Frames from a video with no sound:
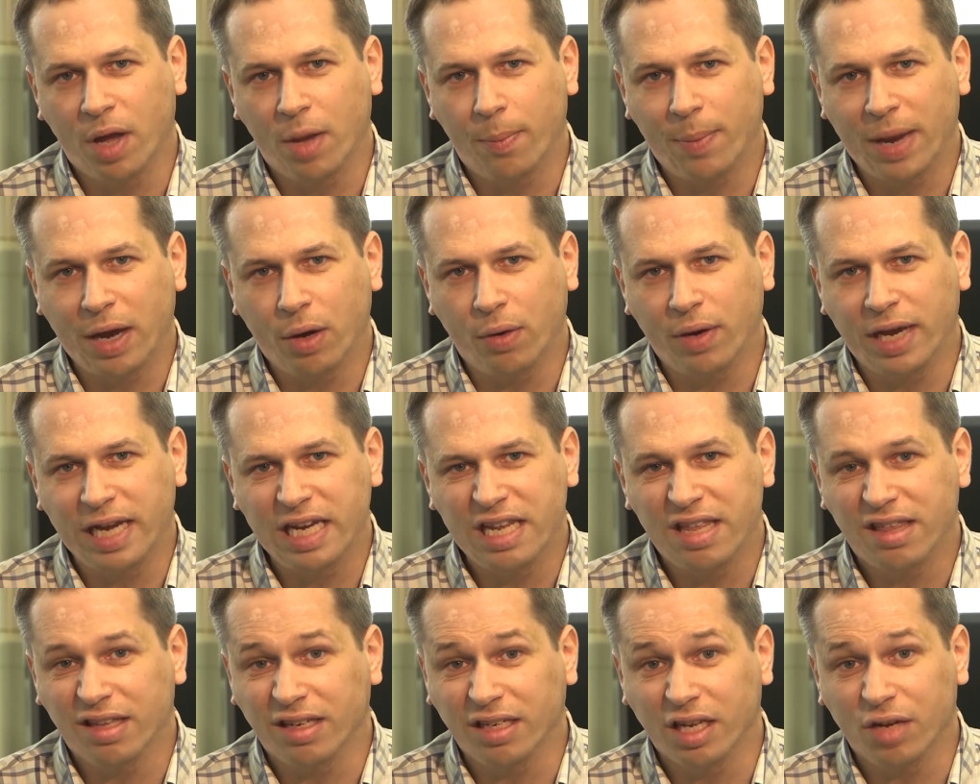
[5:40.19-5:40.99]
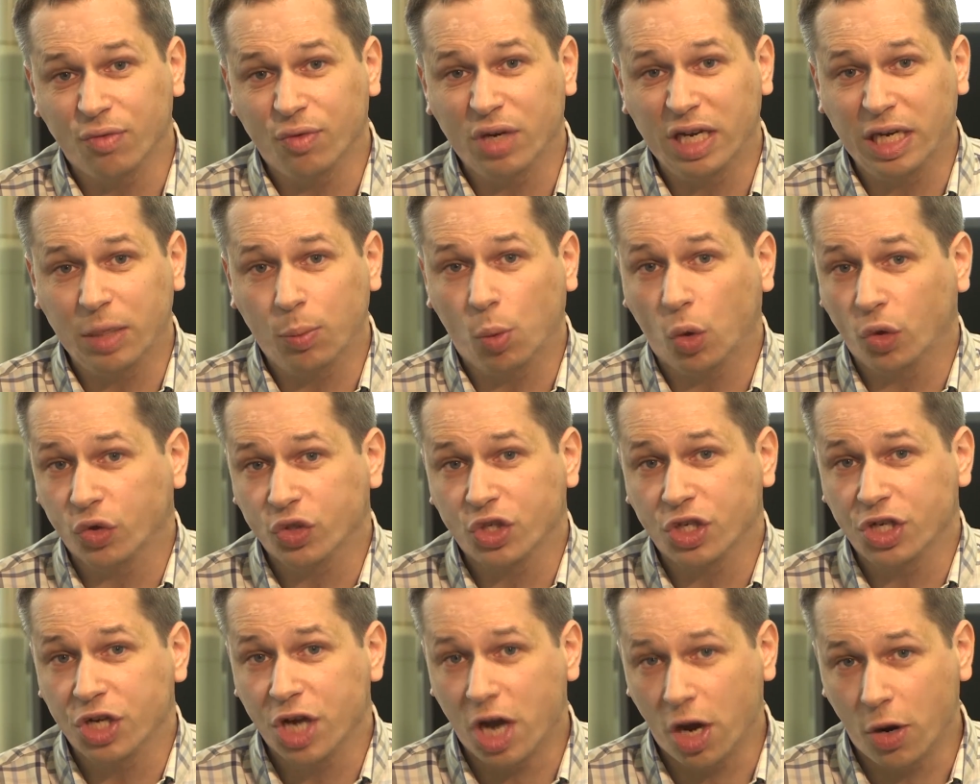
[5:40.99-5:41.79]
about anything they really
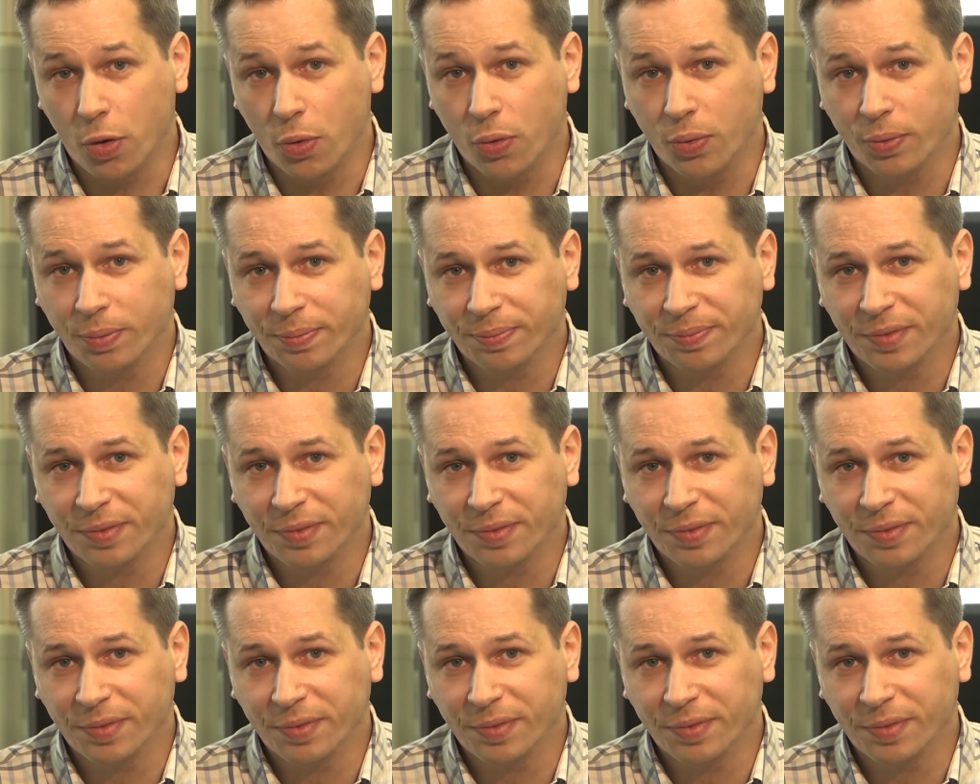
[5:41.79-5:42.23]
want to know.